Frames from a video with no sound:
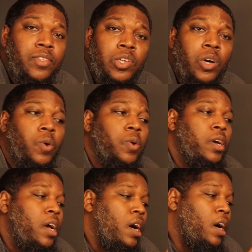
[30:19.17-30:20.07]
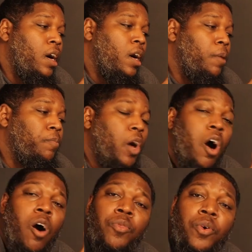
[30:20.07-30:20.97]
So um,
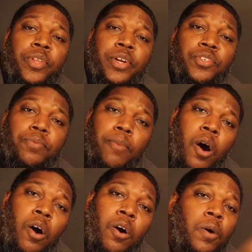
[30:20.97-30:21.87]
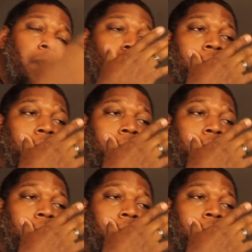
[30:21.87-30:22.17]
although they're small